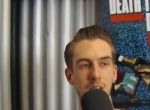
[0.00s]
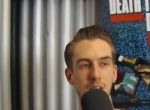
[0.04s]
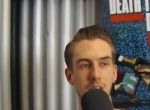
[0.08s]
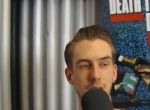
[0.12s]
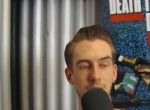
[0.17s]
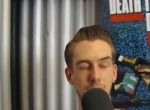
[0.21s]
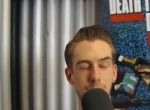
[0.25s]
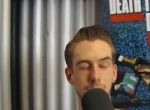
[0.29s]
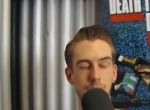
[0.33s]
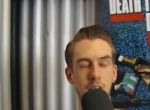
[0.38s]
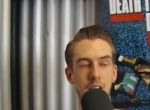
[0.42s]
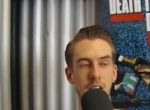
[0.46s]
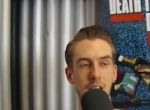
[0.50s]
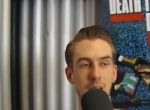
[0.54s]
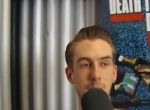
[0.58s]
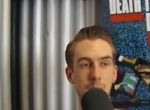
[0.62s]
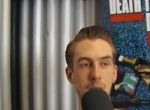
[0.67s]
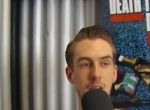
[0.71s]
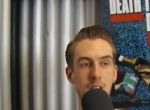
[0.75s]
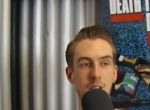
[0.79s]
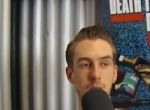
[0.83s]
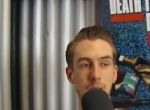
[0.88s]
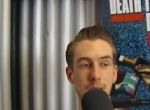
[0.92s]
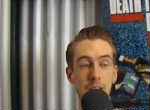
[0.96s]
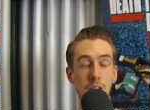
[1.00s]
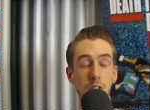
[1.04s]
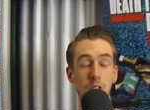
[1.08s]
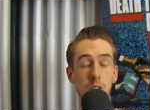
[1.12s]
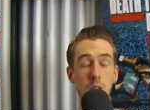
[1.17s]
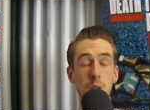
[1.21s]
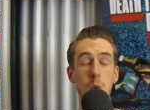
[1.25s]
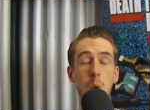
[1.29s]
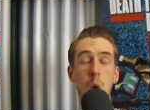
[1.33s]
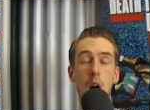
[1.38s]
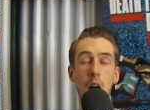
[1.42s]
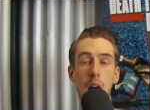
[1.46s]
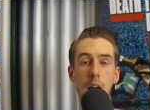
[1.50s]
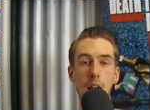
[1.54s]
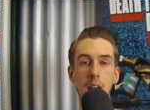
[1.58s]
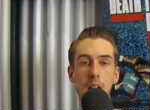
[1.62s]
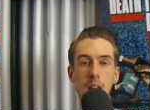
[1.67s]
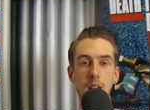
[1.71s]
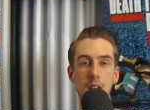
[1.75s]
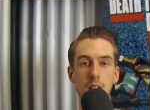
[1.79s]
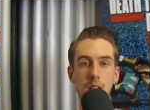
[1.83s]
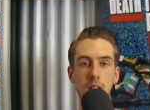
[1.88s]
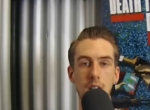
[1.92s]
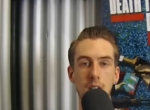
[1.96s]
It's a fucking mystery. Do I
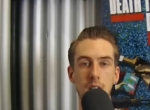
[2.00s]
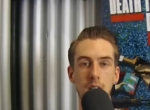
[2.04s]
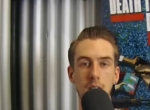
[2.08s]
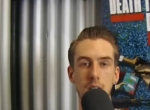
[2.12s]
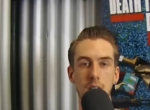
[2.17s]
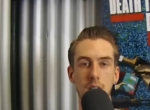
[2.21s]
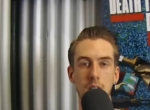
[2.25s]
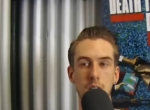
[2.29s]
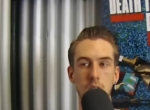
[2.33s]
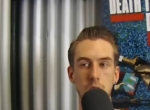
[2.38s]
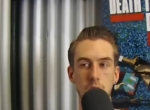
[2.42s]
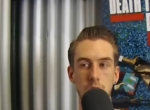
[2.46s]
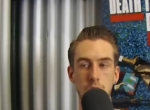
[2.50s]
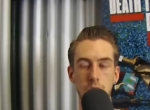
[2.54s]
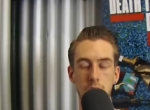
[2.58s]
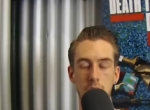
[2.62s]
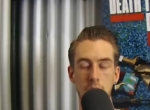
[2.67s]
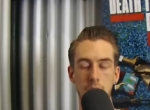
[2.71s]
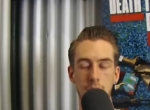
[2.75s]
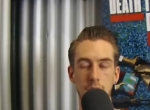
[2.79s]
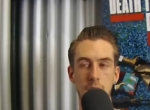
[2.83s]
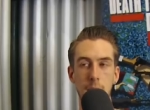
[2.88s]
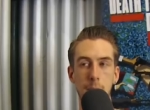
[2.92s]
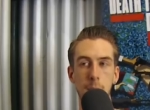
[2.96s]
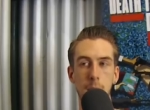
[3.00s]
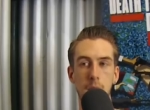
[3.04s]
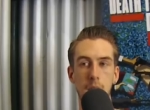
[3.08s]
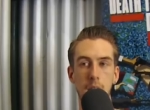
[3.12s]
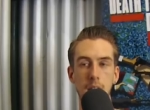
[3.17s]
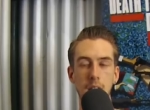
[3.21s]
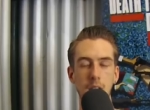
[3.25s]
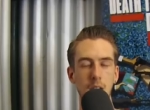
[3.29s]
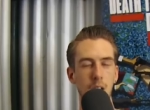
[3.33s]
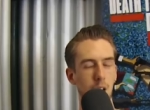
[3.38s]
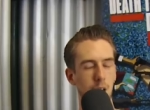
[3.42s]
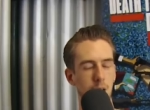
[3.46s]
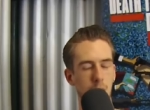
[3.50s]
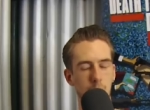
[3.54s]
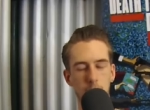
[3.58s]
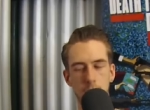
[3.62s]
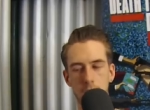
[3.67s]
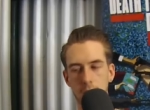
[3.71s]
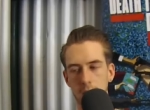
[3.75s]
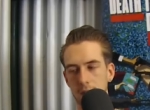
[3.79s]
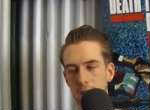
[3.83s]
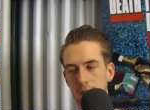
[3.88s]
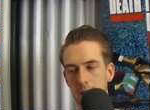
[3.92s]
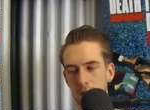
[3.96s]
shove it up my. No, I
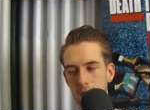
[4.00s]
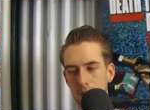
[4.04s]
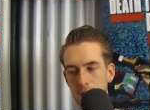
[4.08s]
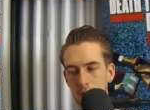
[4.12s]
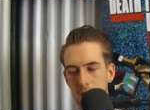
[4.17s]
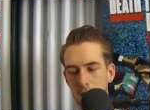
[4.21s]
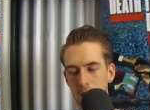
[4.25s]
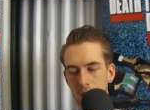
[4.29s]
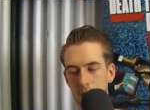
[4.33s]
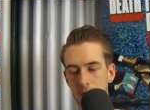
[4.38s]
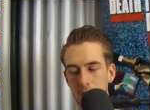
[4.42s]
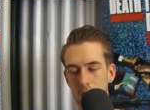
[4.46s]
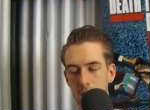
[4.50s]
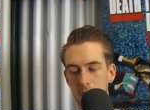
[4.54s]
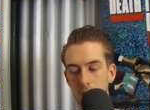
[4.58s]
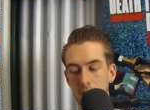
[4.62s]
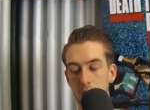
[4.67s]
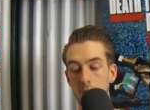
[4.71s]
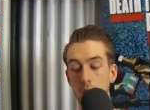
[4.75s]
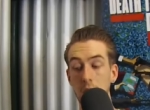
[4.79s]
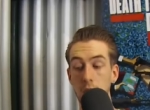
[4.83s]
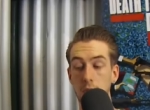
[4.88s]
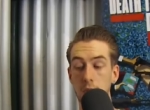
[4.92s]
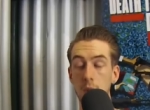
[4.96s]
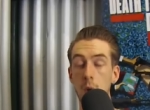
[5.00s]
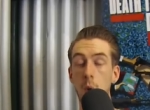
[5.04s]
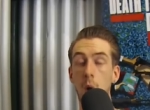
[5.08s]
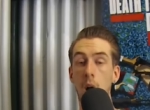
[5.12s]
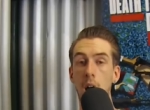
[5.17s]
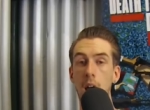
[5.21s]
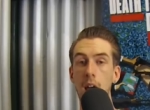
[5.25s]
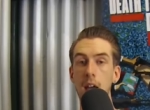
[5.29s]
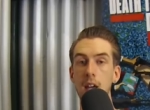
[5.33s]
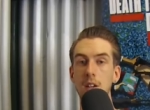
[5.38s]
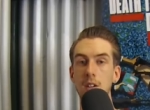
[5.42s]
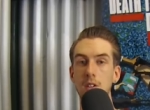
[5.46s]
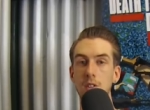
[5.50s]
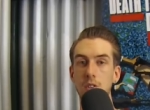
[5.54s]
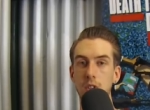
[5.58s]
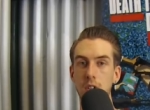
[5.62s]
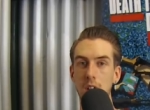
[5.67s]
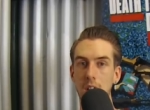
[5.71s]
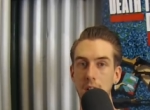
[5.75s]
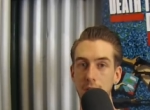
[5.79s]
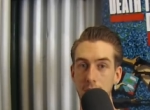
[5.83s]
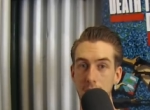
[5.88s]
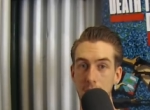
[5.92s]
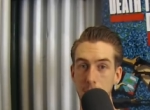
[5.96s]
won't. Do I
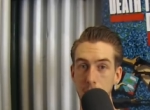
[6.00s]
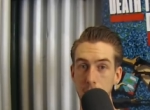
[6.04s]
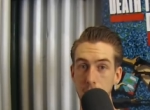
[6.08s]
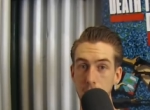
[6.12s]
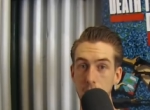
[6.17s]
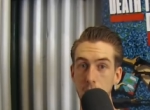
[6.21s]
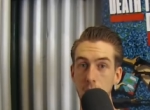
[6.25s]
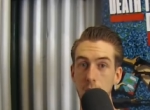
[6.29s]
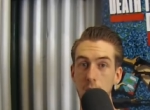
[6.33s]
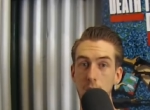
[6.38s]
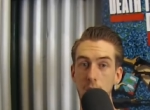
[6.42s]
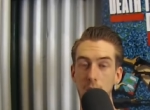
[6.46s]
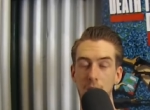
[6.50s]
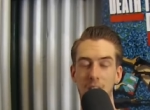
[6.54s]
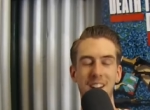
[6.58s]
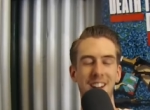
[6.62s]
shove it up your.